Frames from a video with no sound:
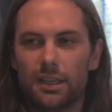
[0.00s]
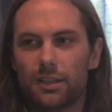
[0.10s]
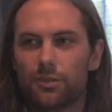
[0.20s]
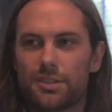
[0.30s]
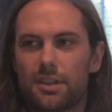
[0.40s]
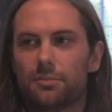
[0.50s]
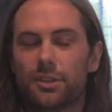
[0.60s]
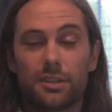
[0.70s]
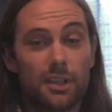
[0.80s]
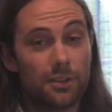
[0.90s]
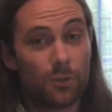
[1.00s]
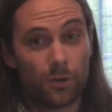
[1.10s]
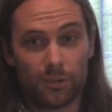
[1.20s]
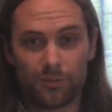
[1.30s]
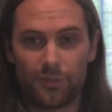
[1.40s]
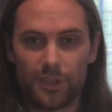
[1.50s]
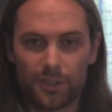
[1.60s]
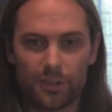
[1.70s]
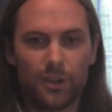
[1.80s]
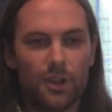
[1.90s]
in resentment or in
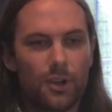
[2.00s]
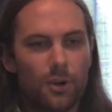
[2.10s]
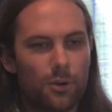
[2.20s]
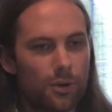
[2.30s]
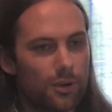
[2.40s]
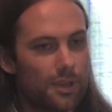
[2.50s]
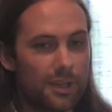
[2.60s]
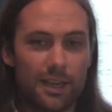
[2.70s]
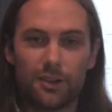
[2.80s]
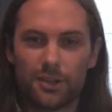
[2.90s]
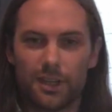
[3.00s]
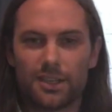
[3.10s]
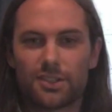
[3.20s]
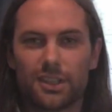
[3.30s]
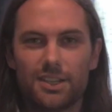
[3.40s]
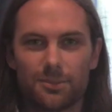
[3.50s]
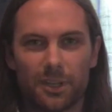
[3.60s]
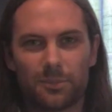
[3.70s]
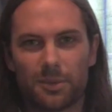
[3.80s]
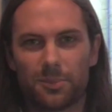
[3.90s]
fear and now in isolation.
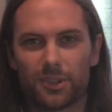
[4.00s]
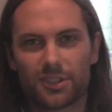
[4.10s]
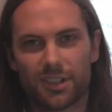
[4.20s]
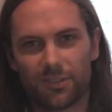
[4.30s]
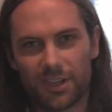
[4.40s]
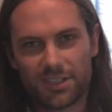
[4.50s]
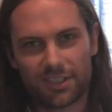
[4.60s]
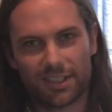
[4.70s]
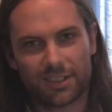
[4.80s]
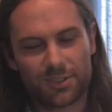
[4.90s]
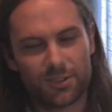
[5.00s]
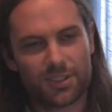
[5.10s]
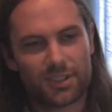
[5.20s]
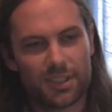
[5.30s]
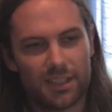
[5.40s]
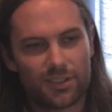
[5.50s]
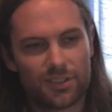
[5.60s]
Many people are self-isolating, so it's